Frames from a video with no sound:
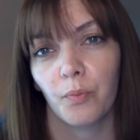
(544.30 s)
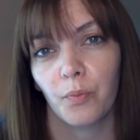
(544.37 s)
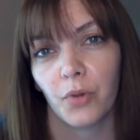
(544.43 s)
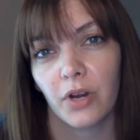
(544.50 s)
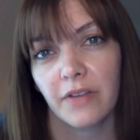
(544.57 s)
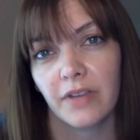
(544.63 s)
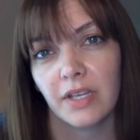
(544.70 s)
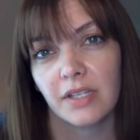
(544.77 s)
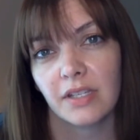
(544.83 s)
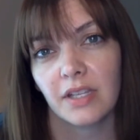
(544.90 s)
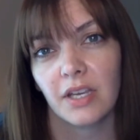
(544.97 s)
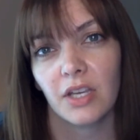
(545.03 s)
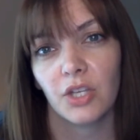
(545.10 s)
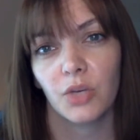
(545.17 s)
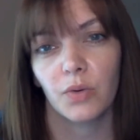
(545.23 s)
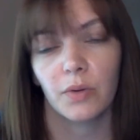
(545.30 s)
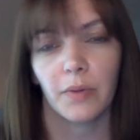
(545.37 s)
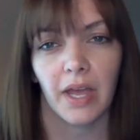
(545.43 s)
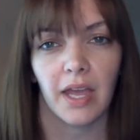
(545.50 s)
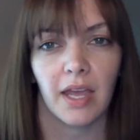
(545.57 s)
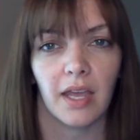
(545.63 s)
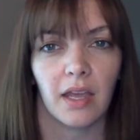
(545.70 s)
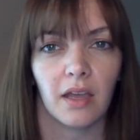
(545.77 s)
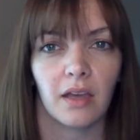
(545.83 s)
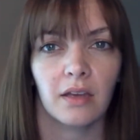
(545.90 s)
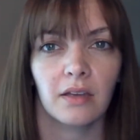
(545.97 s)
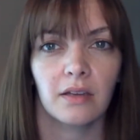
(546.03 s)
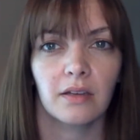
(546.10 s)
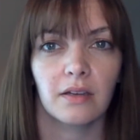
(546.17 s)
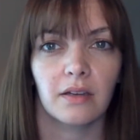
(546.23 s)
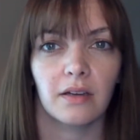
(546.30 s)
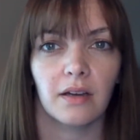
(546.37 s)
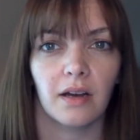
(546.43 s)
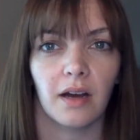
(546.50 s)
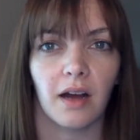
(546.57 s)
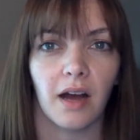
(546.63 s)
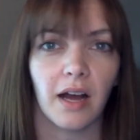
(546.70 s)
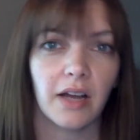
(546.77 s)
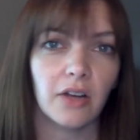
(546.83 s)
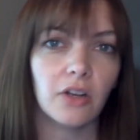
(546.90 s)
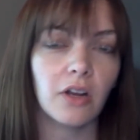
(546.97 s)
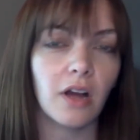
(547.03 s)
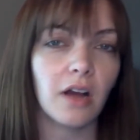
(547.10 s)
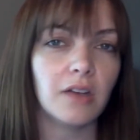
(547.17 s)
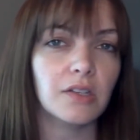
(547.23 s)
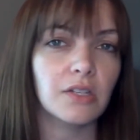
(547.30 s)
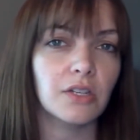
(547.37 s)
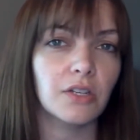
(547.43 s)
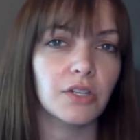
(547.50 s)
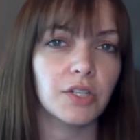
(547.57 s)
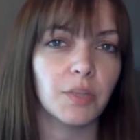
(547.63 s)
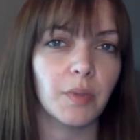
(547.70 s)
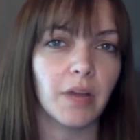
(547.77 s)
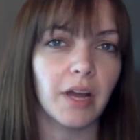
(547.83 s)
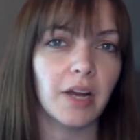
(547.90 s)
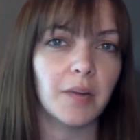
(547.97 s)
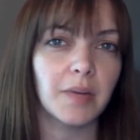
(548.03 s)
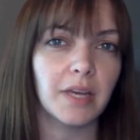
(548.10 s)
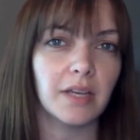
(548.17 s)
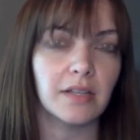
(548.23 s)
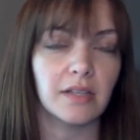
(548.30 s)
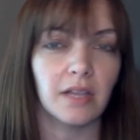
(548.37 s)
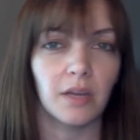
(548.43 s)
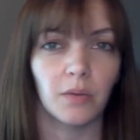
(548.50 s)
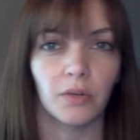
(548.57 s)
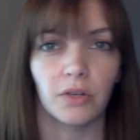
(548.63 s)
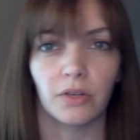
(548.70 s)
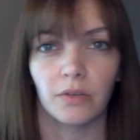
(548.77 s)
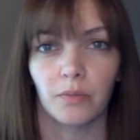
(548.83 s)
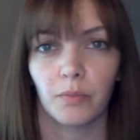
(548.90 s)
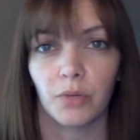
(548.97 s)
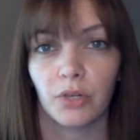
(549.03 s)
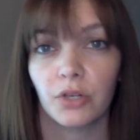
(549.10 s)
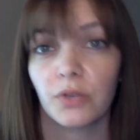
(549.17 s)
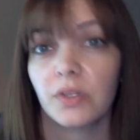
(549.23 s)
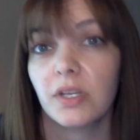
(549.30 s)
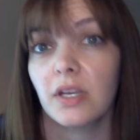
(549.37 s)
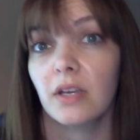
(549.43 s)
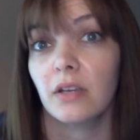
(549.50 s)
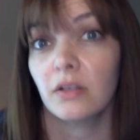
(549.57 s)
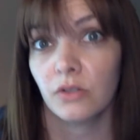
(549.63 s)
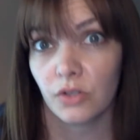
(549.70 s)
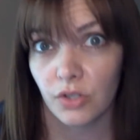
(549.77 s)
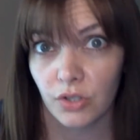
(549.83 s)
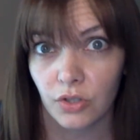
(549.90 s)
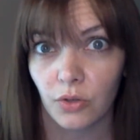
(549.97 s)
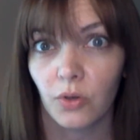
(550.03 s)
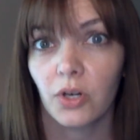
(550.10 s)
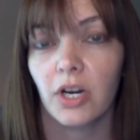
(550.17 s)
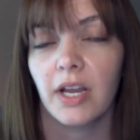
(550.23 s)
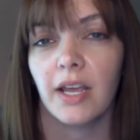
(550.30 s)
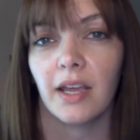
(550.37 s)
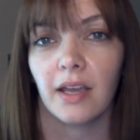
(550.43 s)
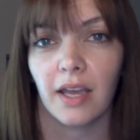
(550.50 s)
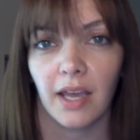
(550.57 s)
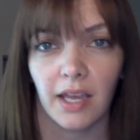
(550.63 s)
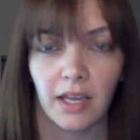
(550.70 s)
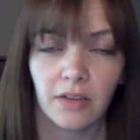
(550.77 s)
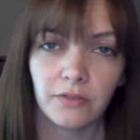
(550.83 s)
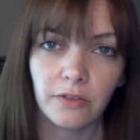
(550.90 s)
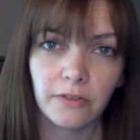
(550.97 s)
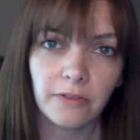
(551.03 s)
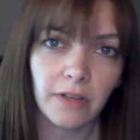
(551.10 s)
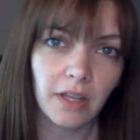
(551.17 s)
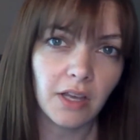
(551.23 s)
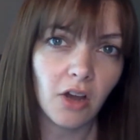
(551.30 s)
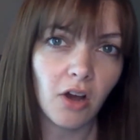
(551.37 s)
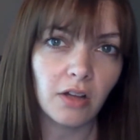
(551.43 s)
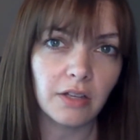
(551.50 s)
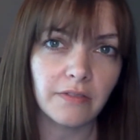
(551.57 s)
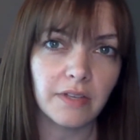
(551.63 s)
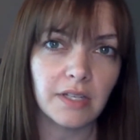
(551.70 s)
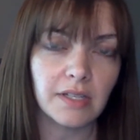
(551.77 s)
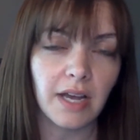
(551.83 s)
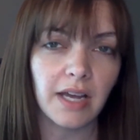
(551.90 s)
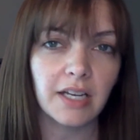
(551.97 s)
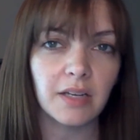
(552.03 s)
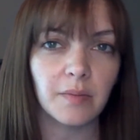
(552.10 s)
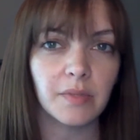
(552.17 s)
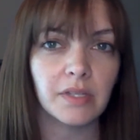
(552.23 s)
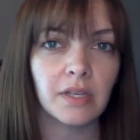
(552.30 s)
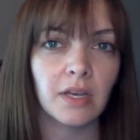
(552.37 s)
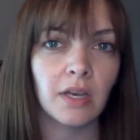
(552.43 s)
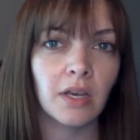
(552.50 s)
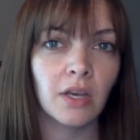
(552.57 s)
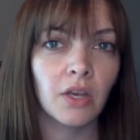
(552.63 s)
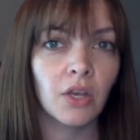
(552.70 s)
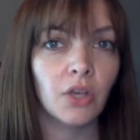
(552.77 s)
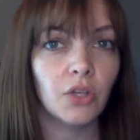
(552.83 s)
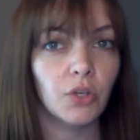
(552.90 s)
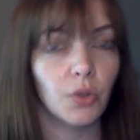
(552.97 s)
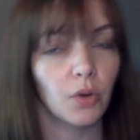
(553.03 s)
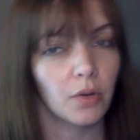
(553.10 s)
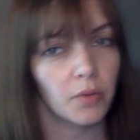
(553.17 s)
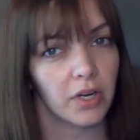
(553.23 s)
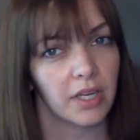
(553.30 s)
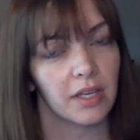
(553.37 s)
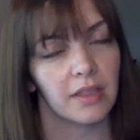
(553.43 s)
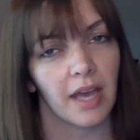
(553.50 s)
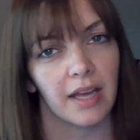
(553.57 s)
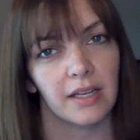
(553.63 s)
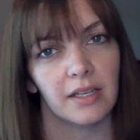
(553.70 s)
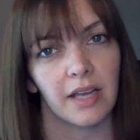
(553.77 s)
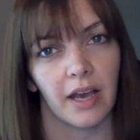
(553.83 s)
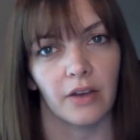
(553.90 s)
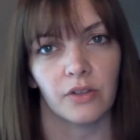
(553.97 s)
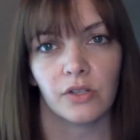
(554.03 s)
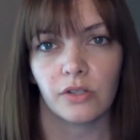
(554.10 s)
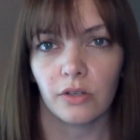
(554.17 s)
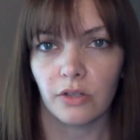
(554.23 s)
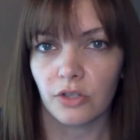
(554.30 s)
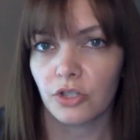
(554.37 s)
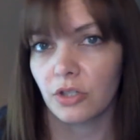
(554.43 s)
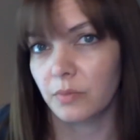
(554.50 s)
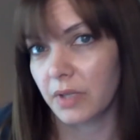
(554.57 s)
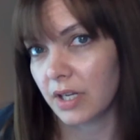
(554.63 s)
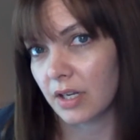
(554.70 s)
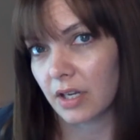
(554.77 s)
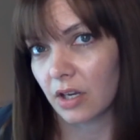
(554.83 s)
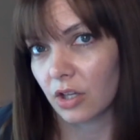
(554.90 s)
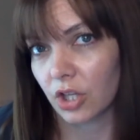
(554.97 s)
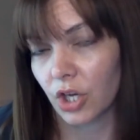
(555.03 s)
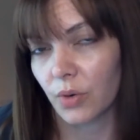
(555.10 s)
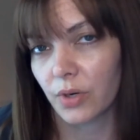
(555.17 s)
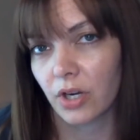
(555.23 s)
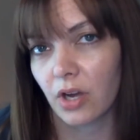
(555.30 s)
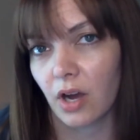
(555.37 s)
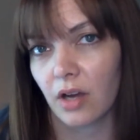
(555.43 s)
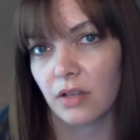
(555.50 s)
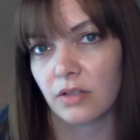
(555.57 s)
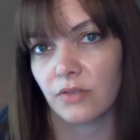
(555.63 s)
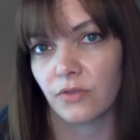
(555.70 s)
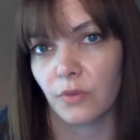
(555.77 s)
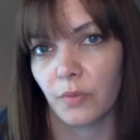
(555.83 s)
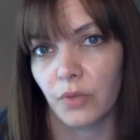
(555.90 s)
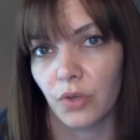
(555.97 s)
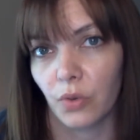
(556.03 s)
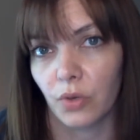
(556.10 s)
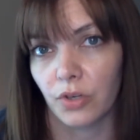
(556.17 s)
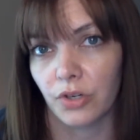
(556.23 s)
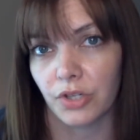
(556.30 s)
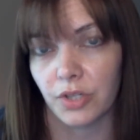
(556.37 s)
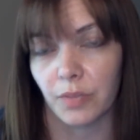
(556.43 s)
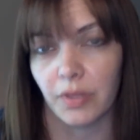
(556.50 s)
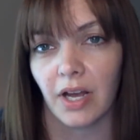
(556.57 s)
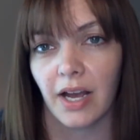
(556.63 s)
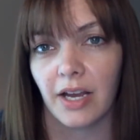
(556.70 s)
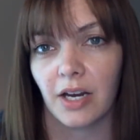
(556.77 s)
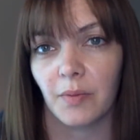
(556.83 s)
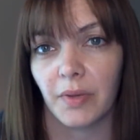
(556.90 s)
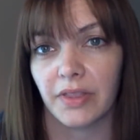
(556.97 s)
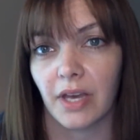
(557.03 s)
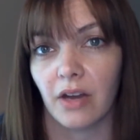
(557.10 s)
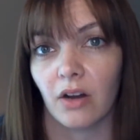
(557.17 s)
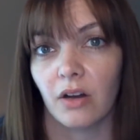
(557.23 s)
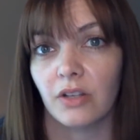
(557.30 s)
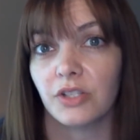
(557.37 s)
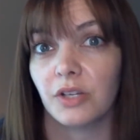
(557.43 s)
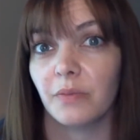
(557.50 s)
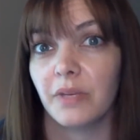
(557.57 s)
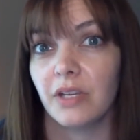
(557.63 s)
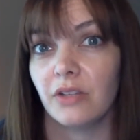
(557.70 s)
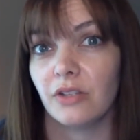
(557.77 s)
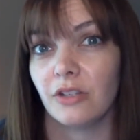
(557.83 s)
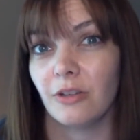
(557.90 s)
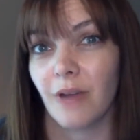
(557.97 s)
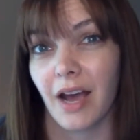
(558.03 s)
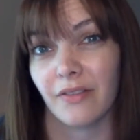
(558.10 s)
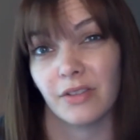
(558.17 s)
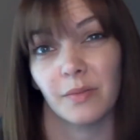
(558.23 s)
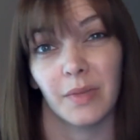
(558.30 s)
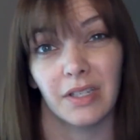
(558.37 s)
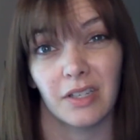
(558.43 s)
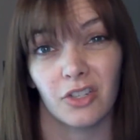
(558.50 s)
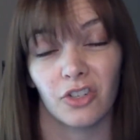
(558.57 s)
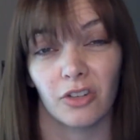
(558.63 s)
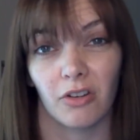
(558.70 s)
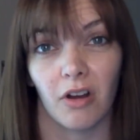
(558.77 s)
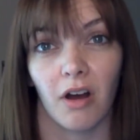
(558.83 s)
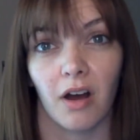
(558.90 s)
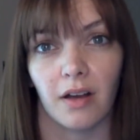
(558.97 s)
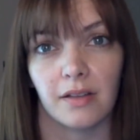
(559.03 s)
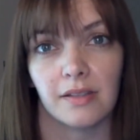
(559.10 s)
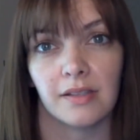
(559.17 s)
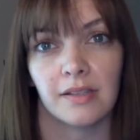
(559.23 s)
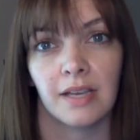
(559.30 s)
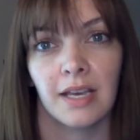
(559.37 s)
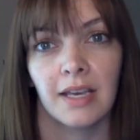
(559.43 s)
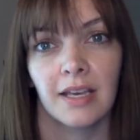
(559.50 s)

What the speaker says: previously you were paying a higher cost to your supplier because they were producing, storing, and fulfilling all of these items. You are bringing that in-house, so you should be getting a lower cost from your supplier, but that also means you have some additional costs.